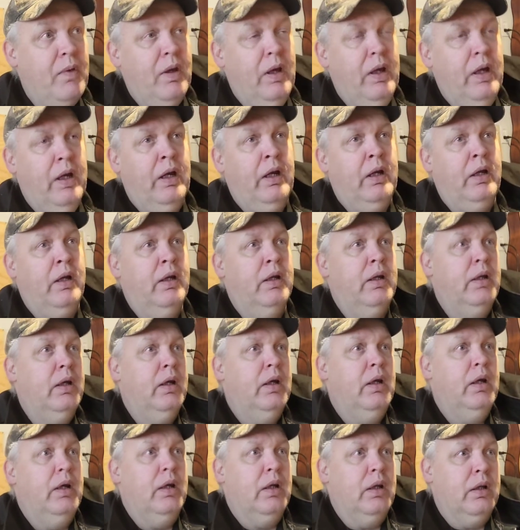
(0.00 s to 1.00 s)
And
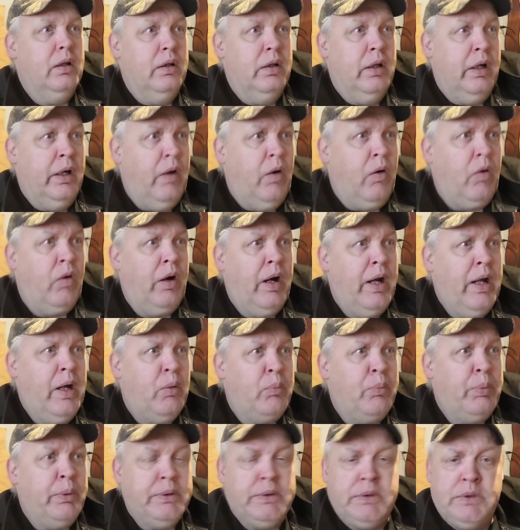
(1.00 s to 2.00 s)
they are
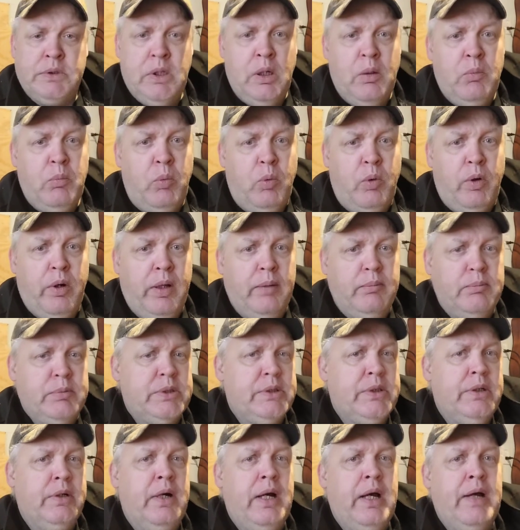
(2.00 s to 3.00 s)
helping somewhat. I'm
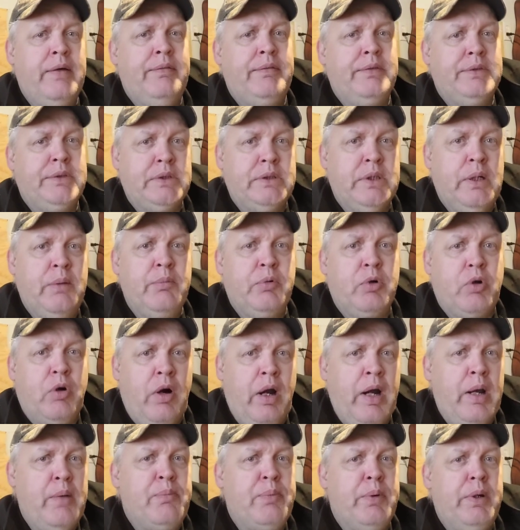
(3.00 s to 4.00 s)
still having some
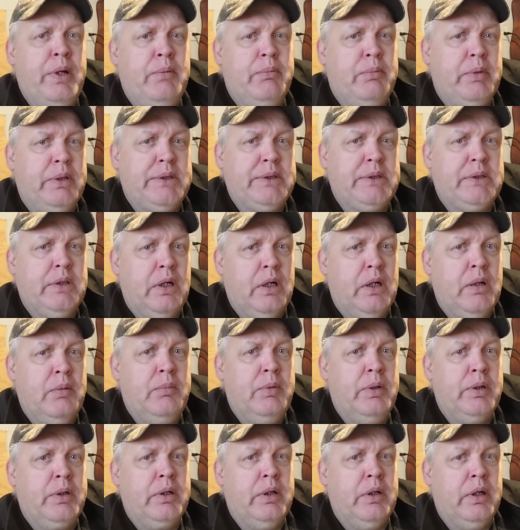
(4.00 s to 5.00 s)
cramping in my
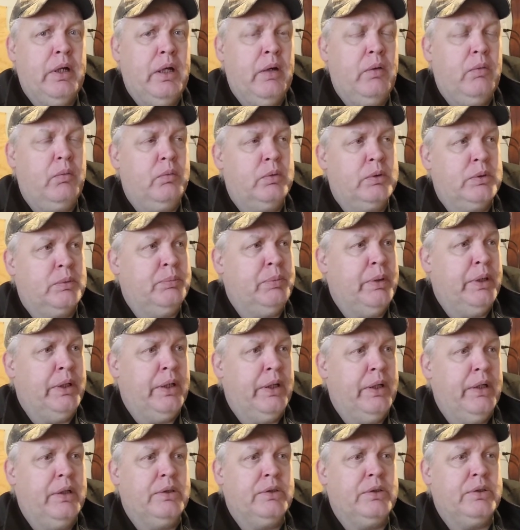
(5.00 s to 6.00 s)
stomach, and that was a
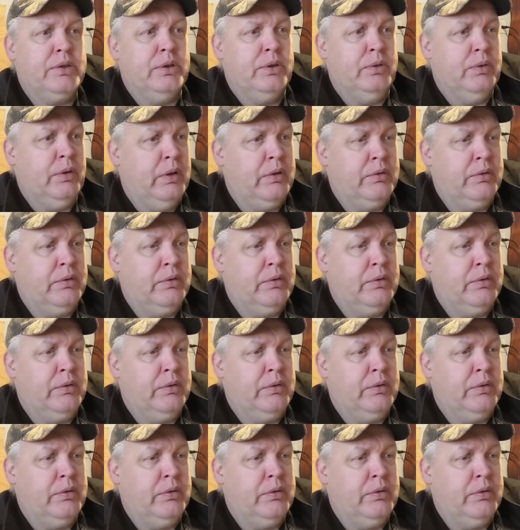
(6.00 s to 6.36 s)
big issue.